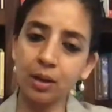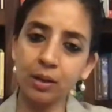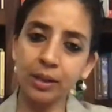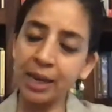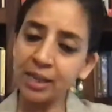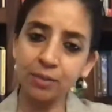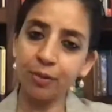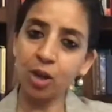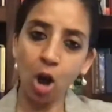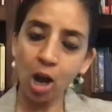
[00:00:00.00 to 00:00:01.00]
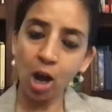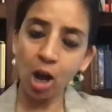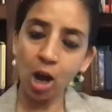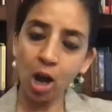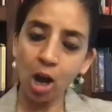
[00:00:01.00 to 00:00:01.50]
yes, we all
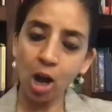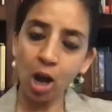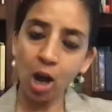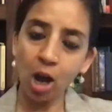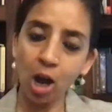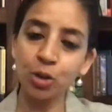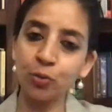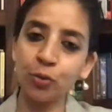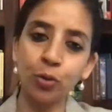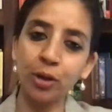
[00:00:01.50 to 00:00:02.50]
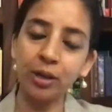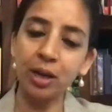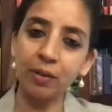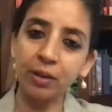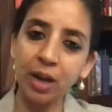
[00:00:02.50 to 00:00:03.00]
have fundamental right to food.
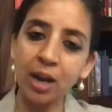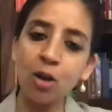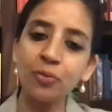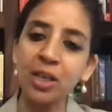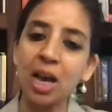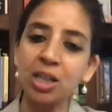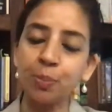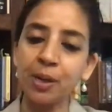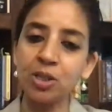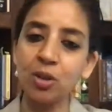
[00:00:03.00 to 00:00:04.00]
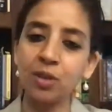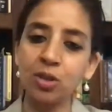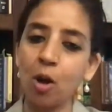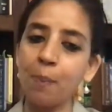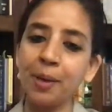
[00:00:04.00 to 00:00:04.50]
None of the aspects of
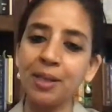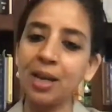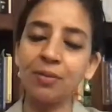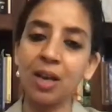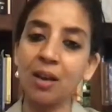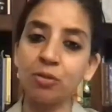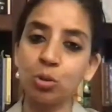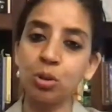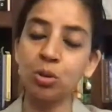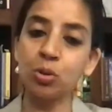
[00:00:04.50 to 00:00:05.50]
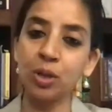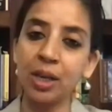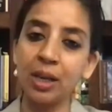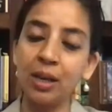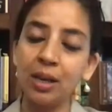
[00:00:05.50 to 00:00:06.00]
the topic that we have chosen
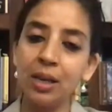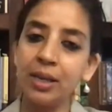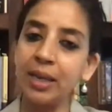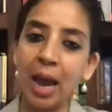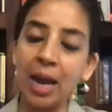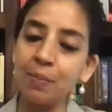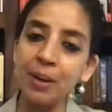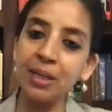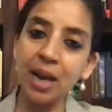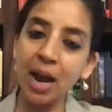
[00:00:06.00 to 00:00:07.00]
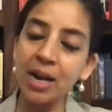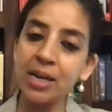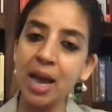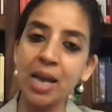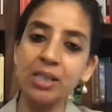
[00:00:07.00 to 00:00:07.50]
today can be
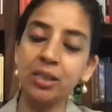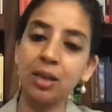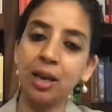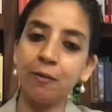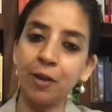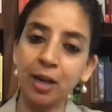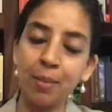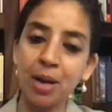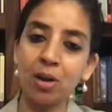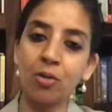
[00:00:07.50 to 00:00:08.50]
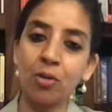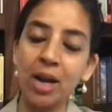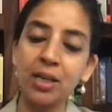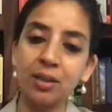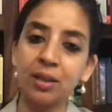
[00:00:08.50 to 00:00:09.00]
denied as a fundamental
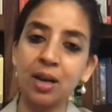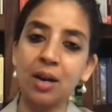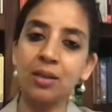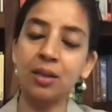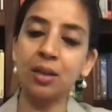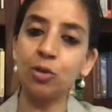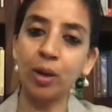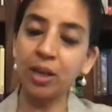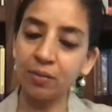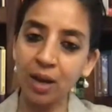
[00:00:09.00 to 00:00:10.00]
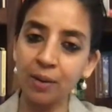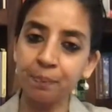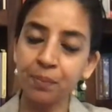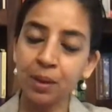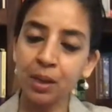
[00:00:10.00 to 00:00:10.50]
right under Article 21.
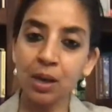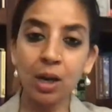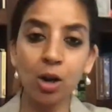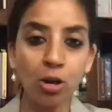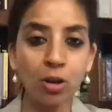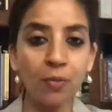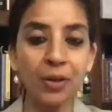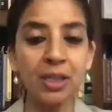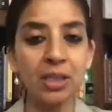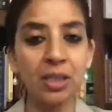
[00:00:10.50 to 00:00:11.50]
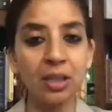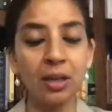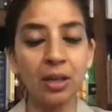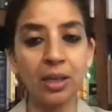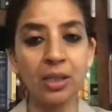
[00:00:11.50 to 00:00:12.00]
A lot of it
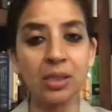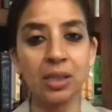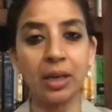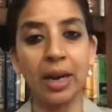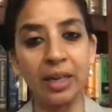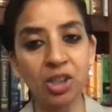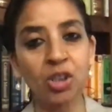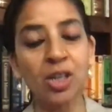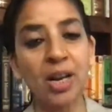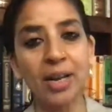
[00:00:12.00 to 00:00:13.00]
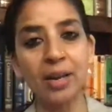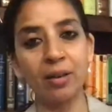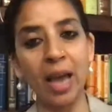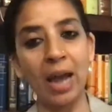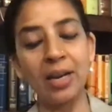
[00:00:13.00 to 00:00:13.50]
is additionally
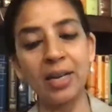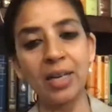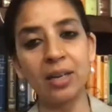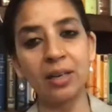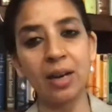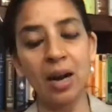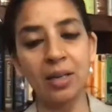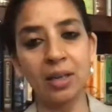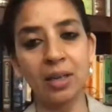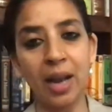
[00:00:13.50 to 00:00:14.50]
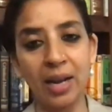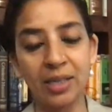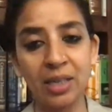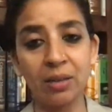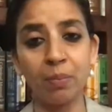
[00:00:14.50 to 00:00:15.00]
guaranteed under Article
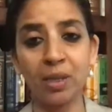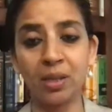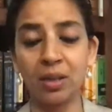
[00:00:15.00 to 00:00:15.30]
19, but